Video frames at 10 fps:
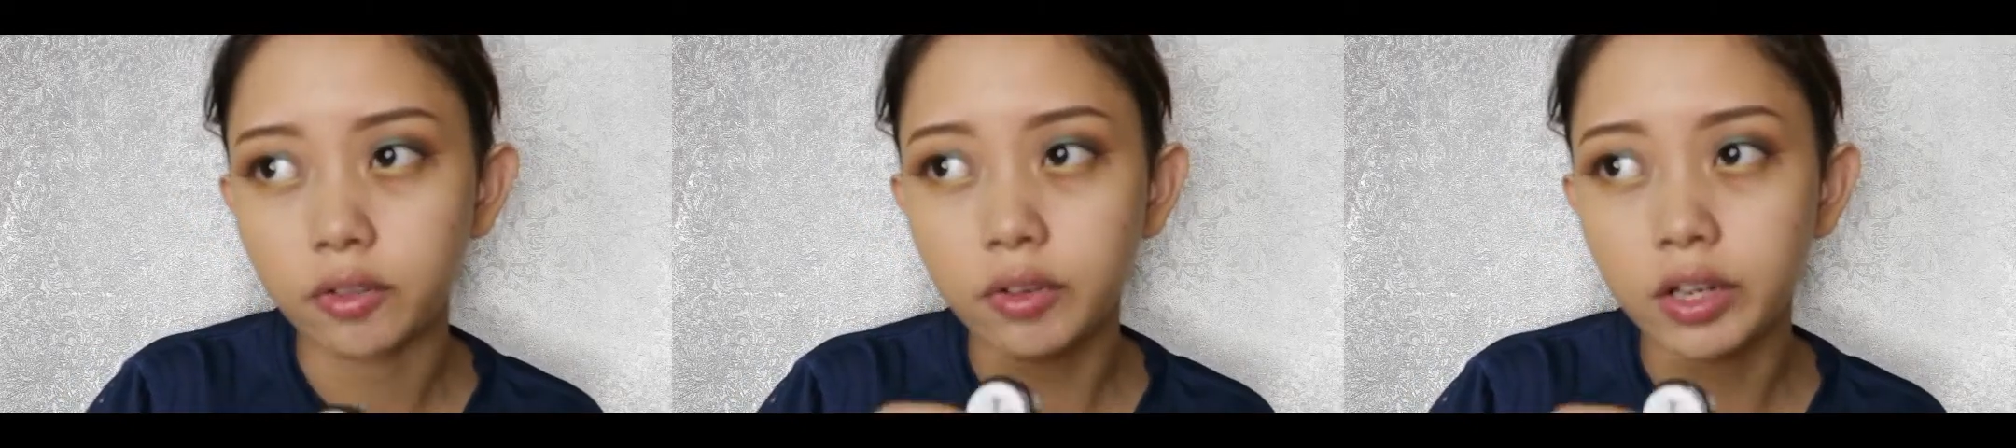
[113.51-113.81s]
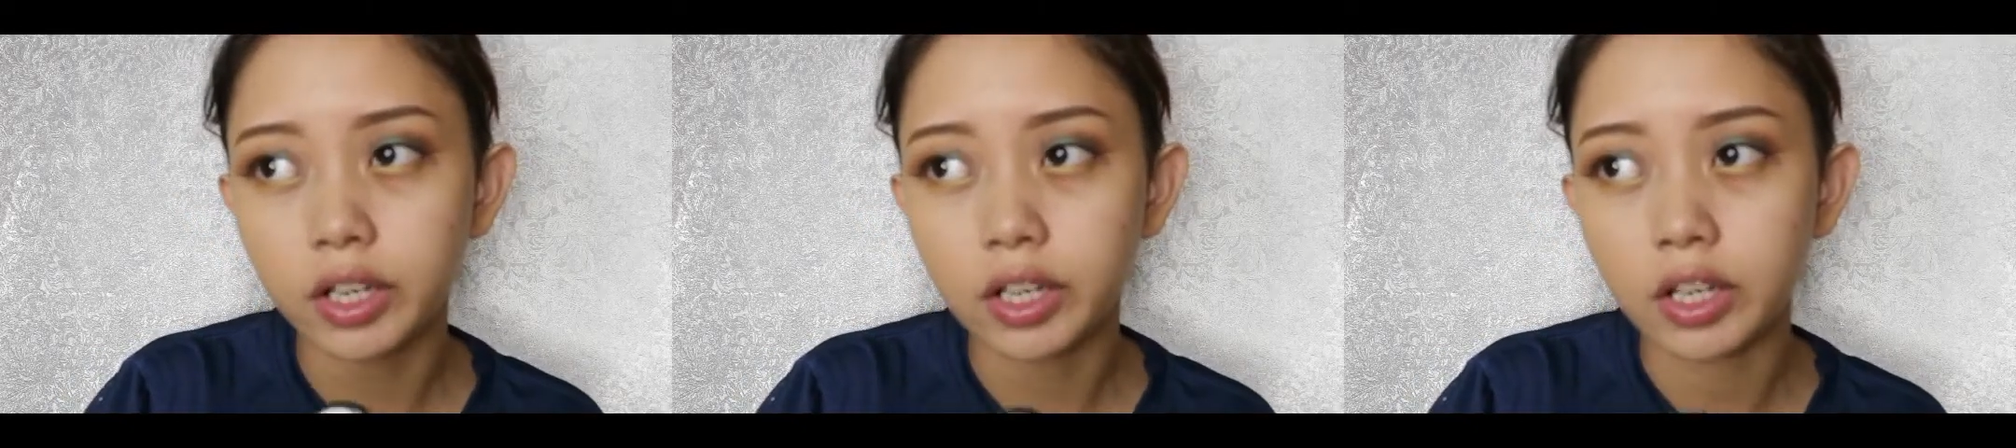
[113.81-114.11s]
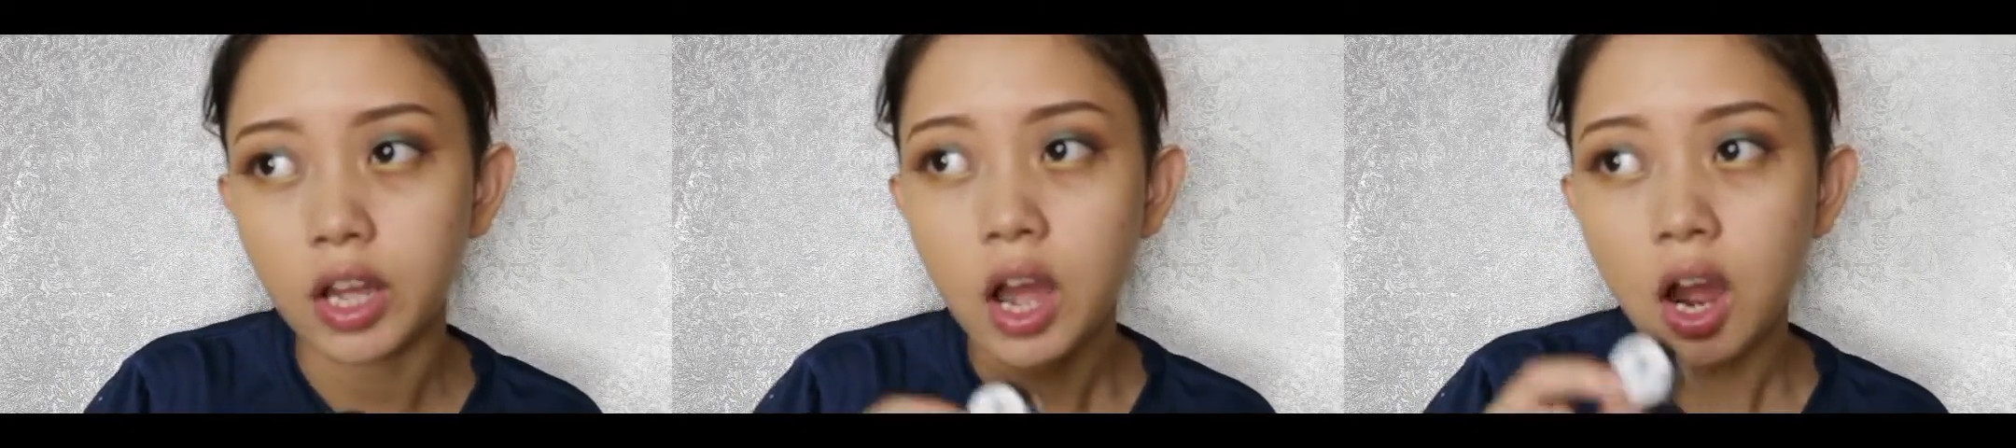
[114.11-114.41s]

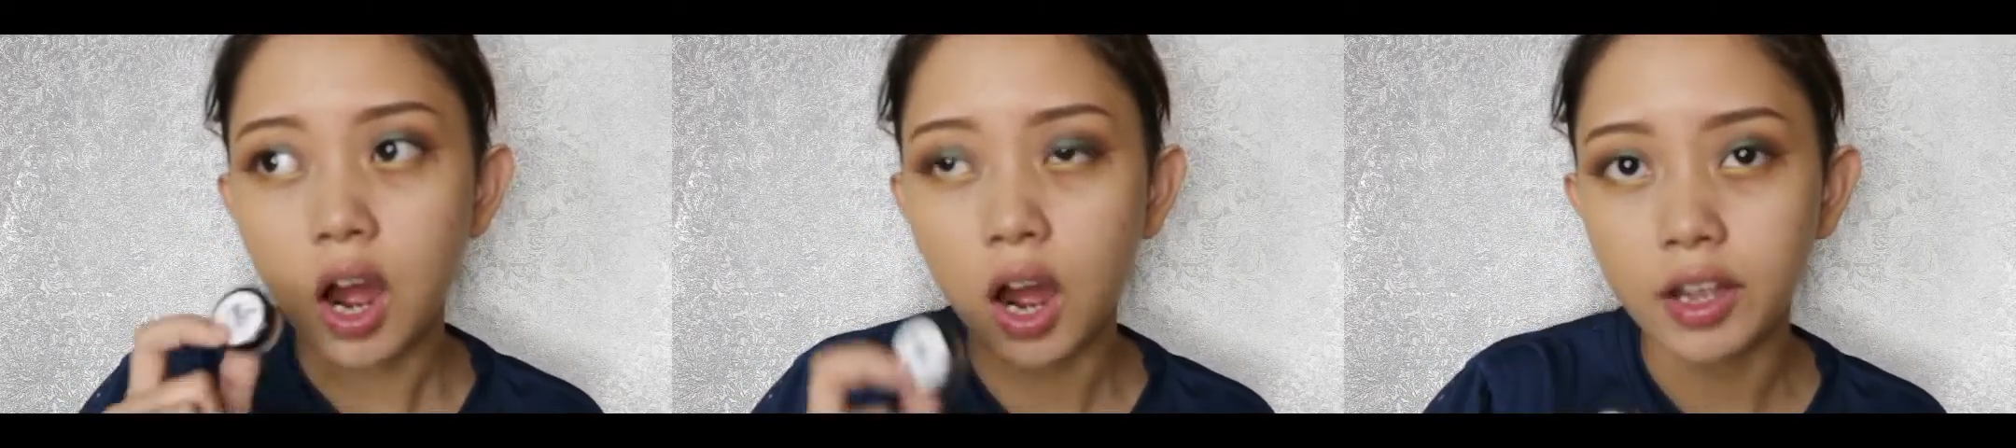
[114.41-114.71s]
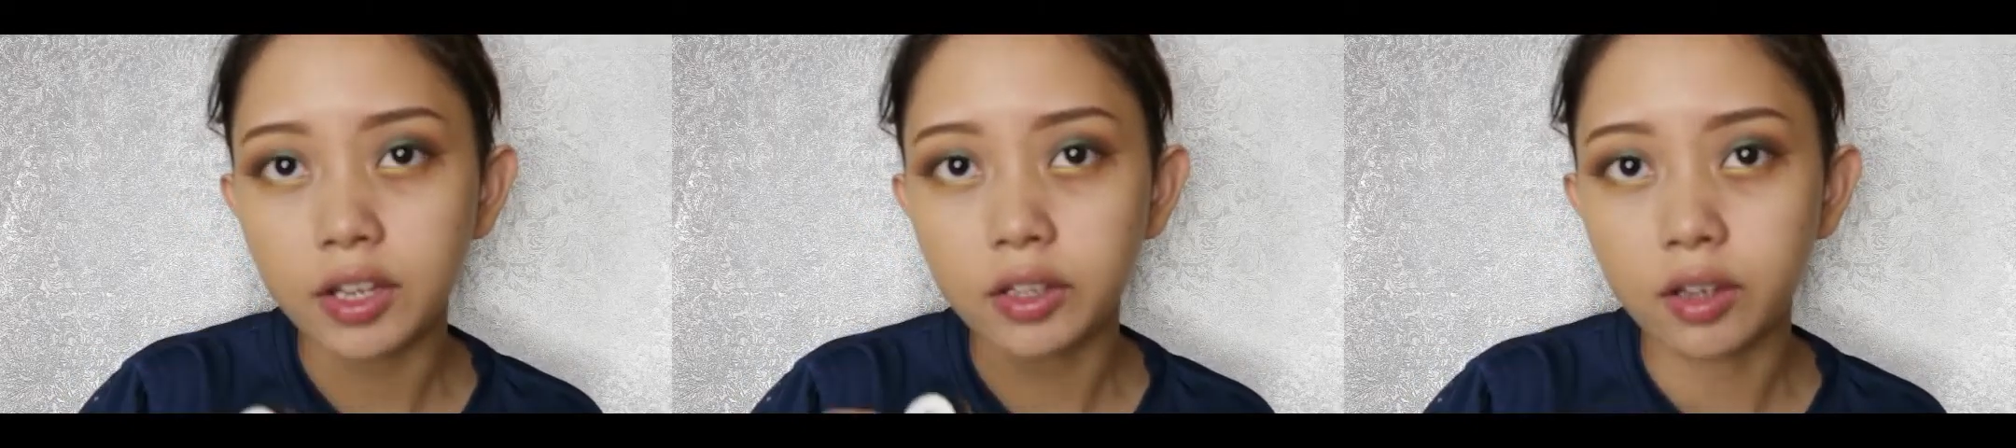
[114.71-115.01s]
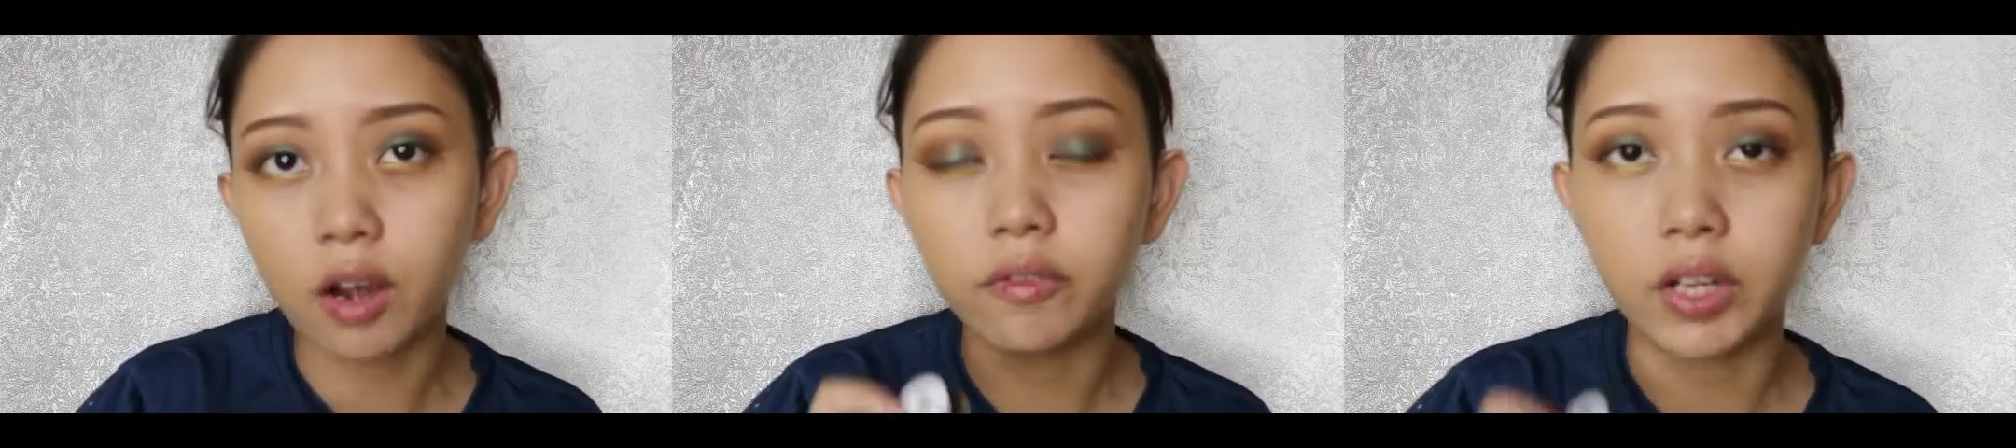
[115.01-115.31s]
really high
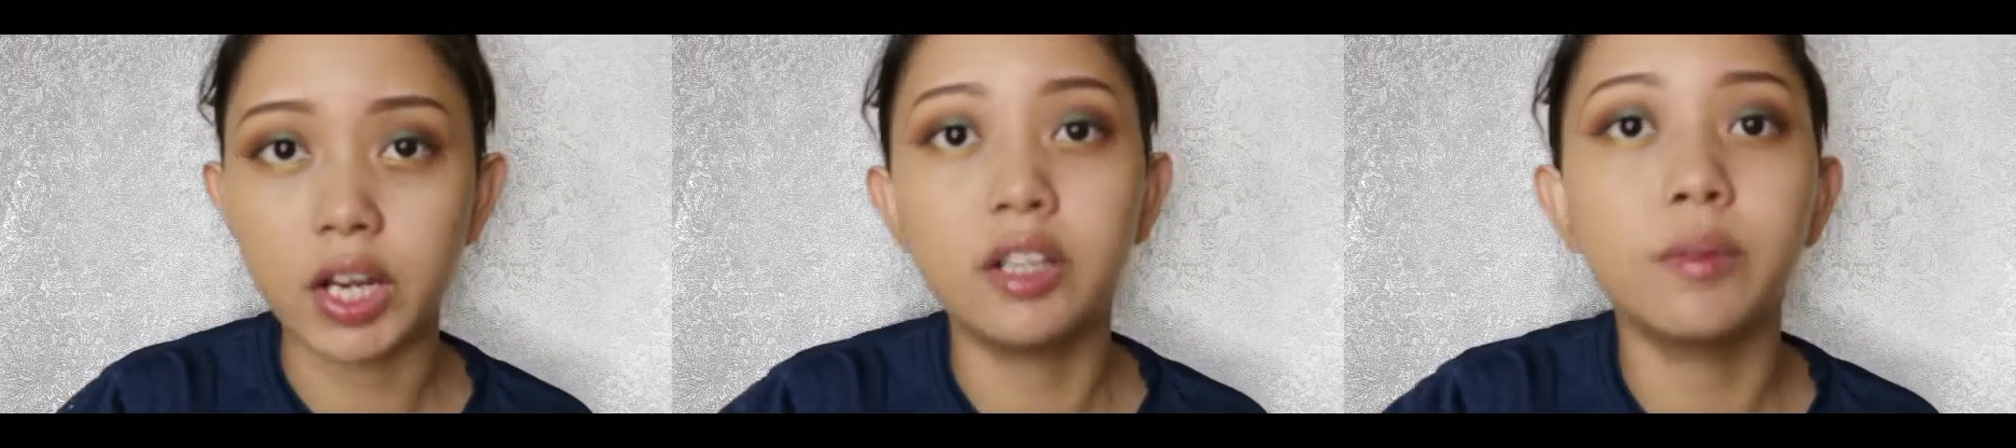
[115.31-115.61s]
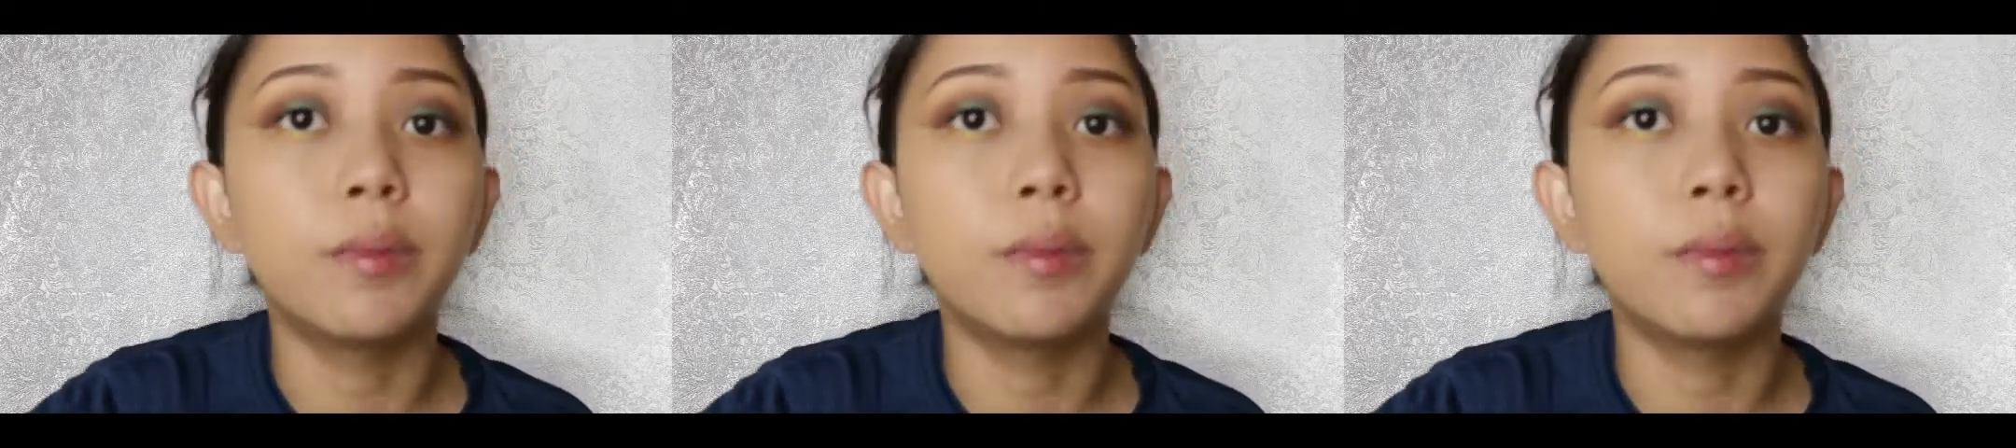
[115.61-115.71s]
coverage,